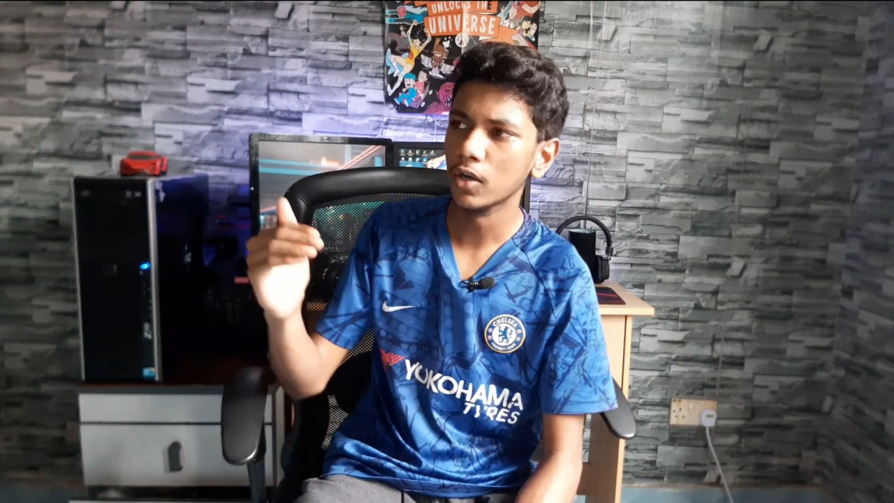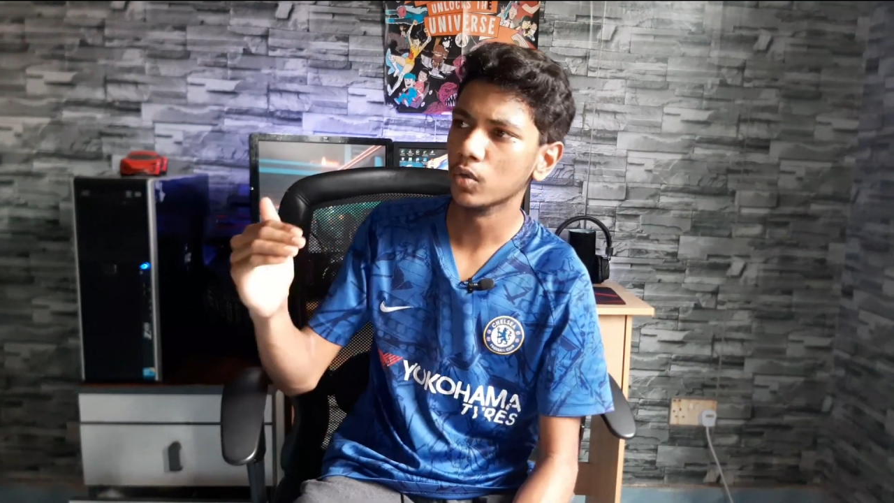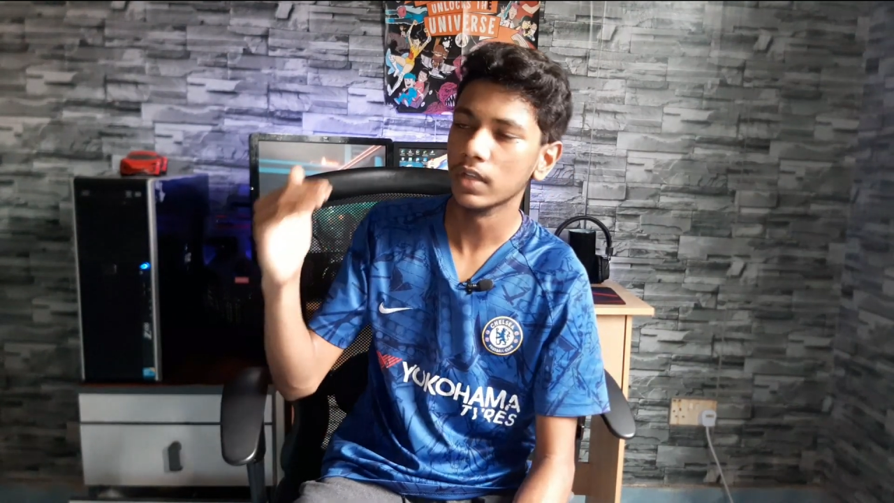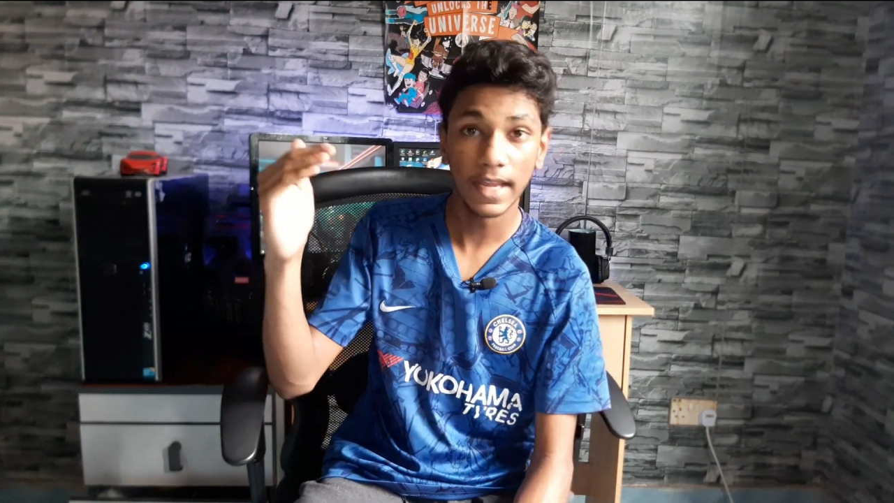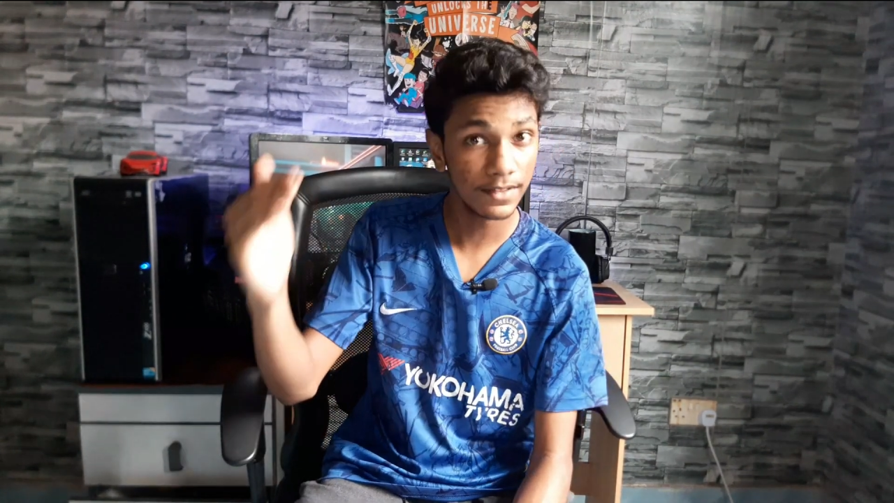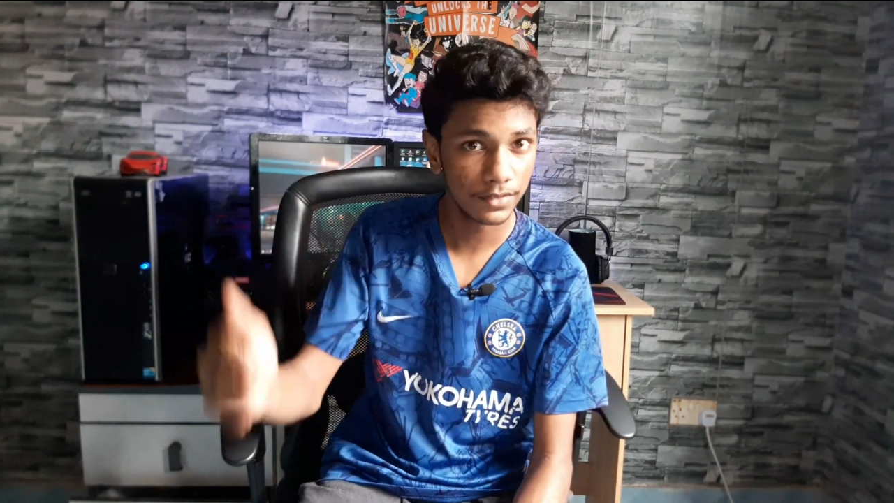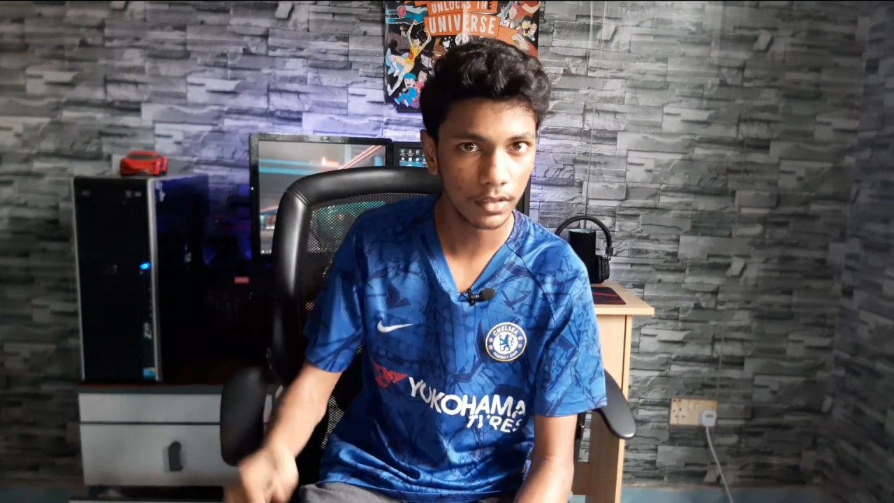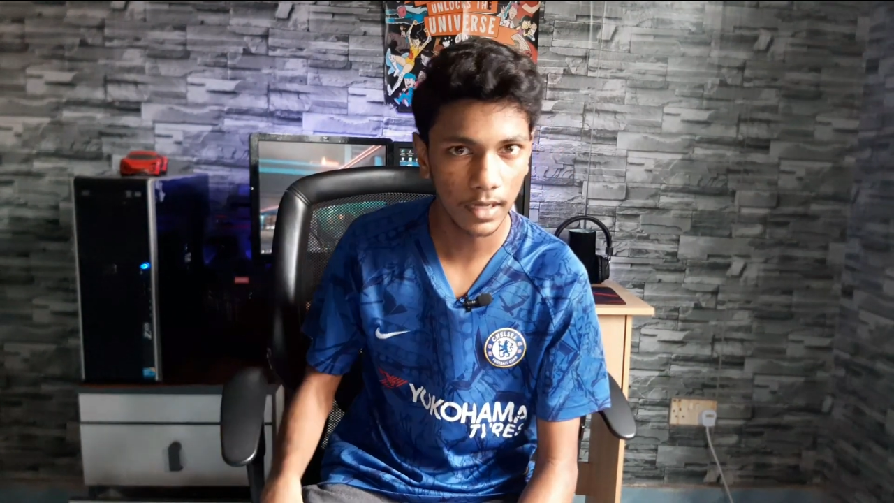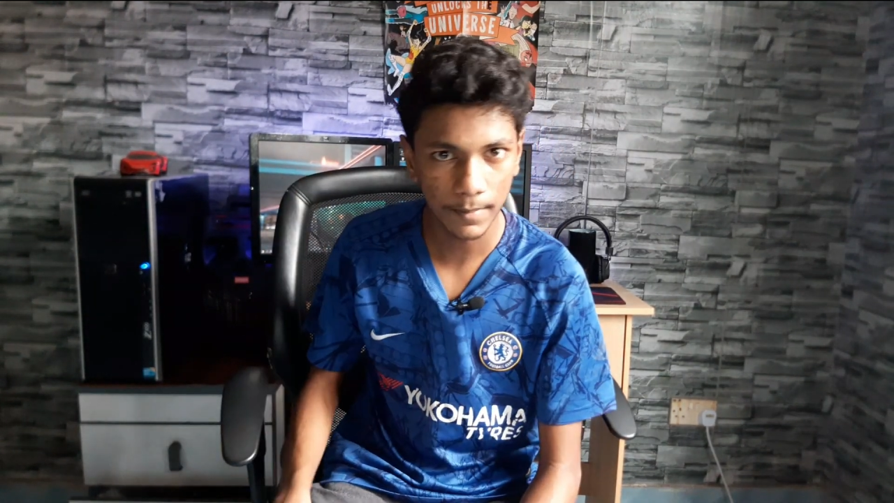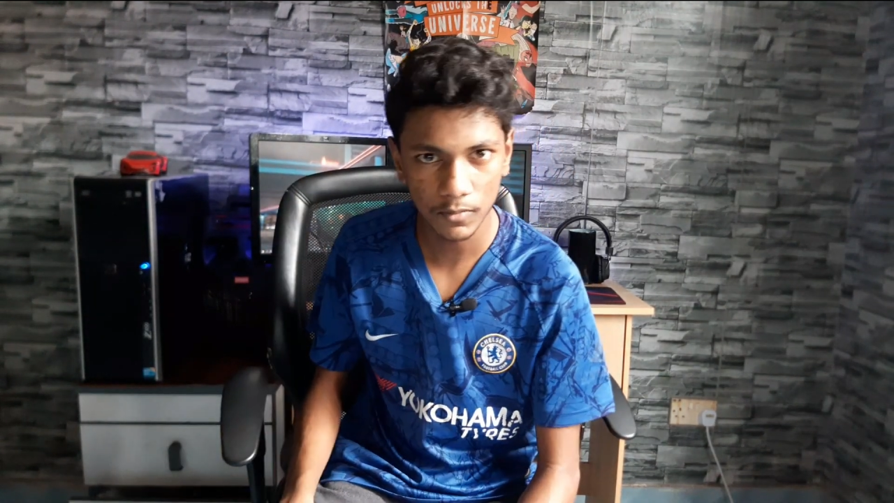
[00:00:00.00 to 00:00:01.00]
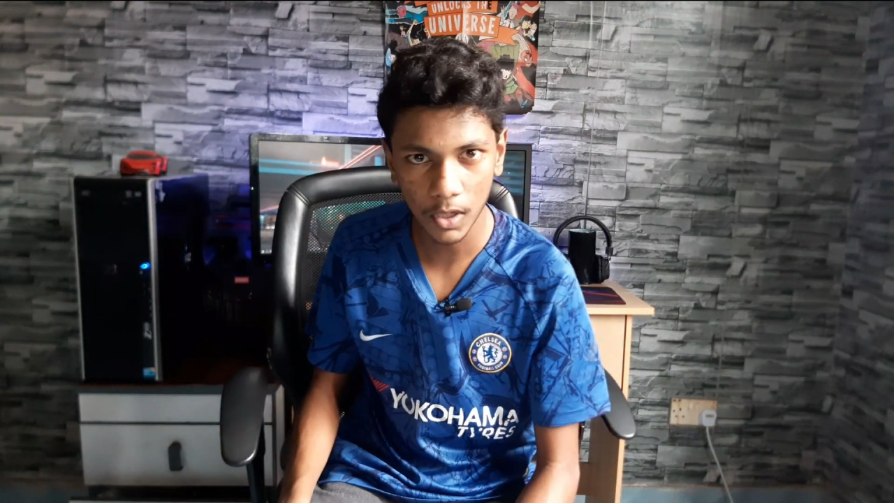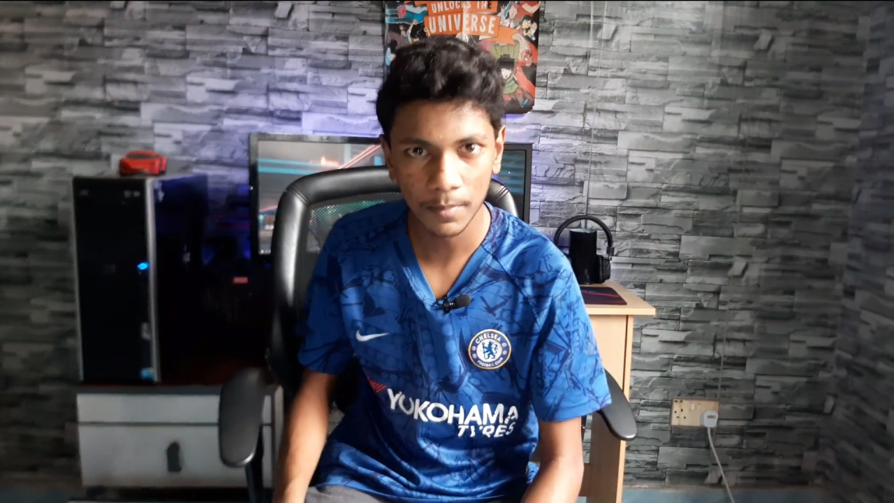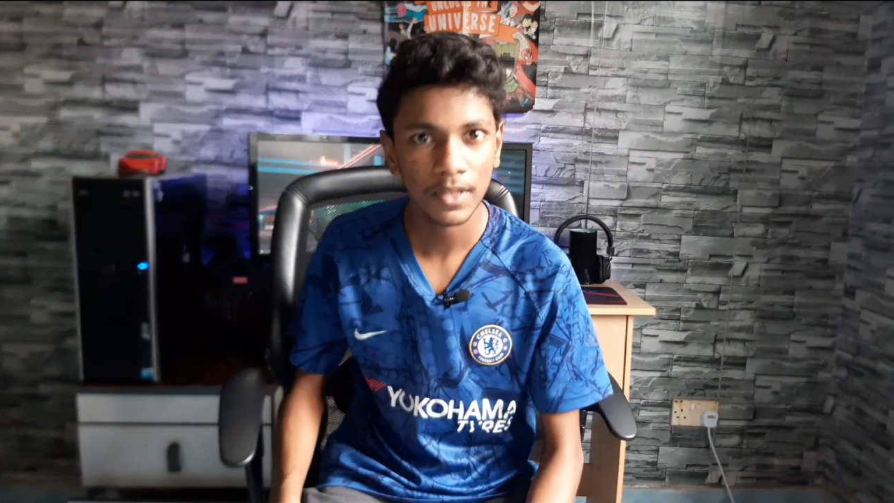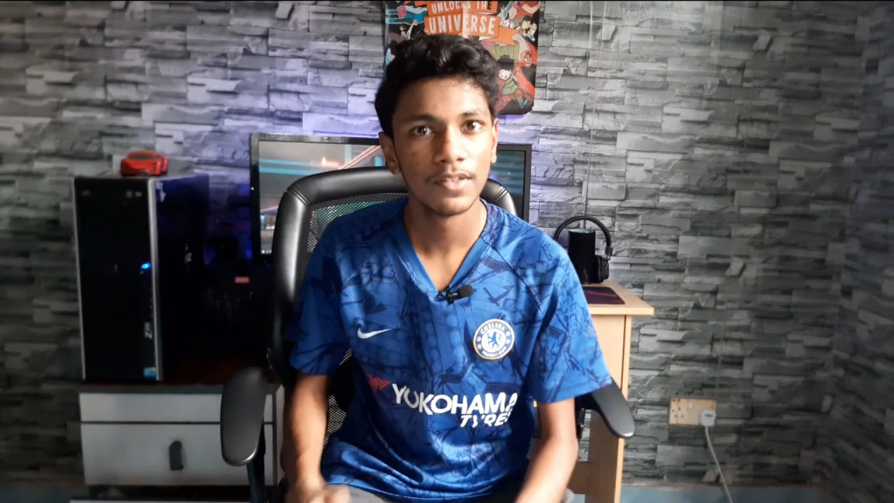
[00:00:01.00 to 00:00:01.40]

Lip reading: old Acer laptop.